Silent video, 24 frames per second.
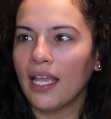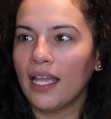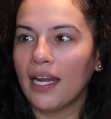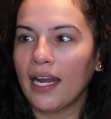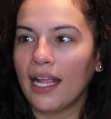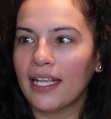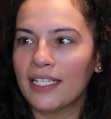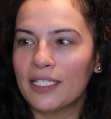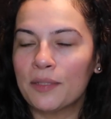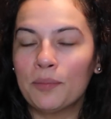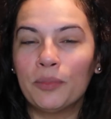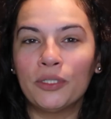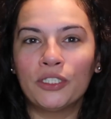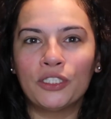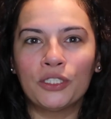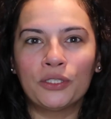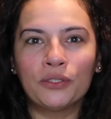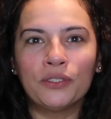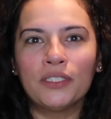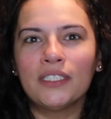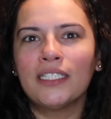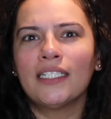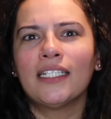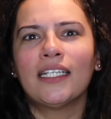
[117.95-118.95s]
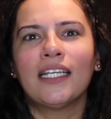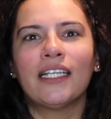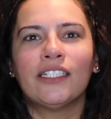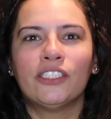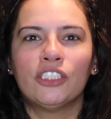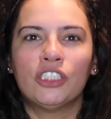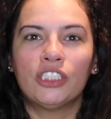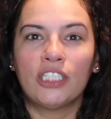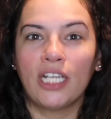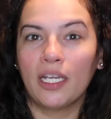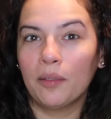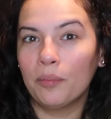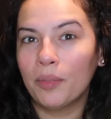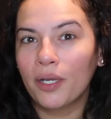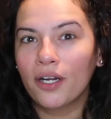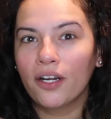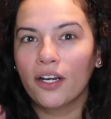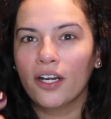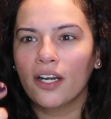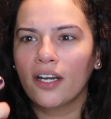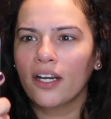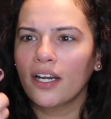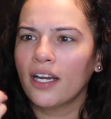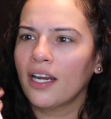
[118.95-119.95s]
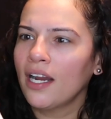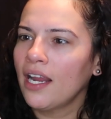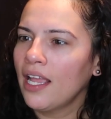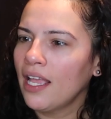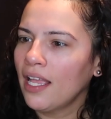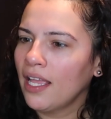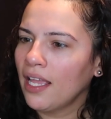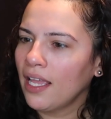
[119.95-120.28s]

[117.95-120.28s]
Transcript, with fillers: It has patchouli and shea butter